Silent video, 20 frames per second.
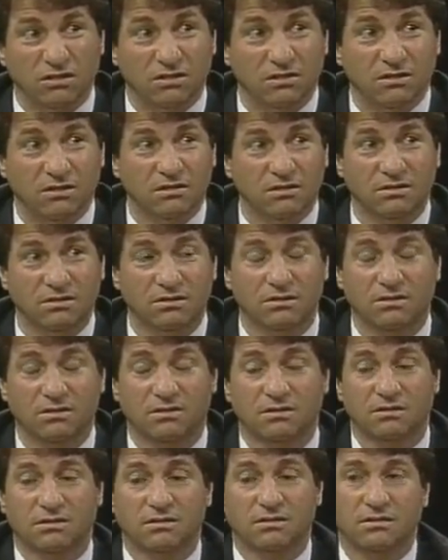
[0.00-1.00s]
In the United States,
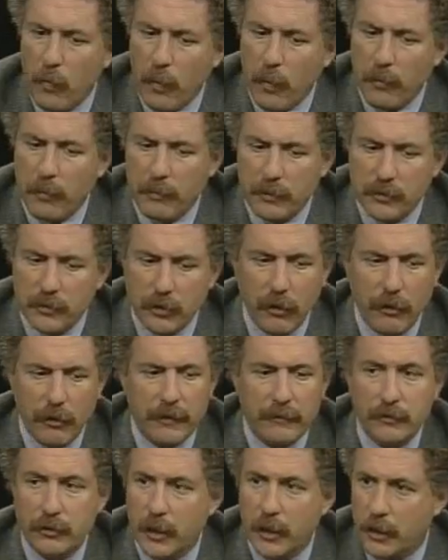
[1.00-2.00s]
the overwhelming
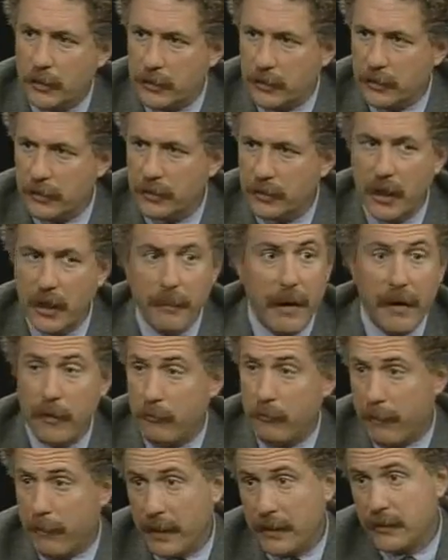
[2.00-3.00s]
majority of judges come out
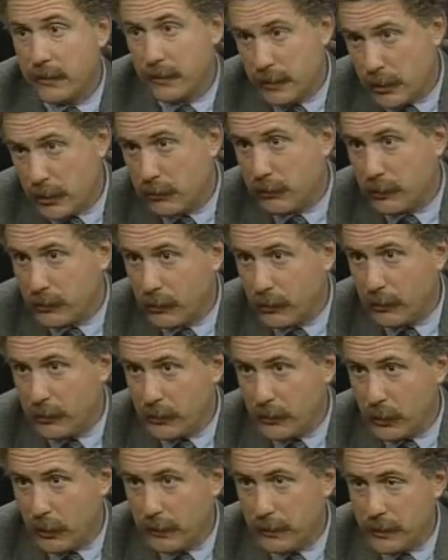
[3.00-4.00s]
of the ranks of the district
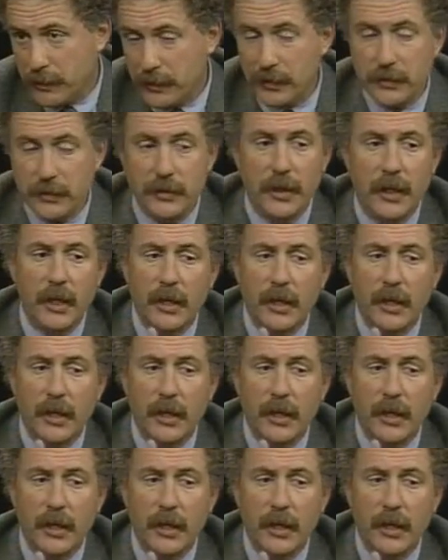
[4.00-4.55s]
attorney's offices.